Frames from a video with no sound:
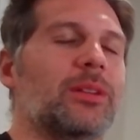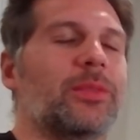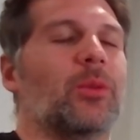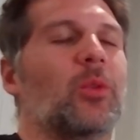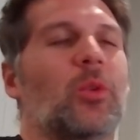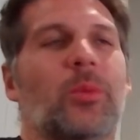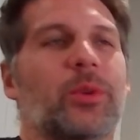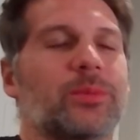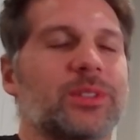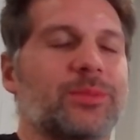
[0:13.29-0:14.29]
The whole
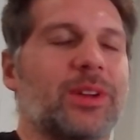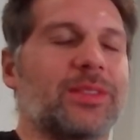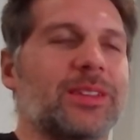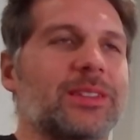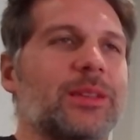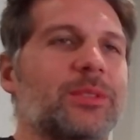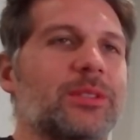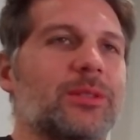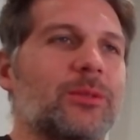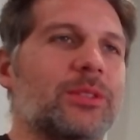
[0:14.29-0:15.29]
purpose about these
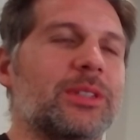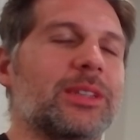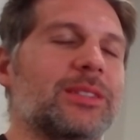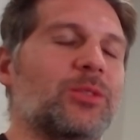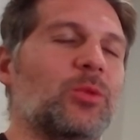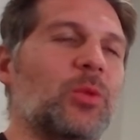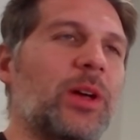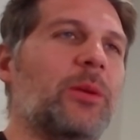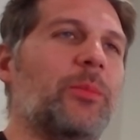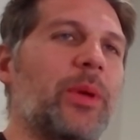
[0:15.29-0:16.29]
episodes is to
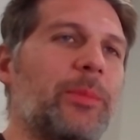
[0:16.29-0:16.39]
help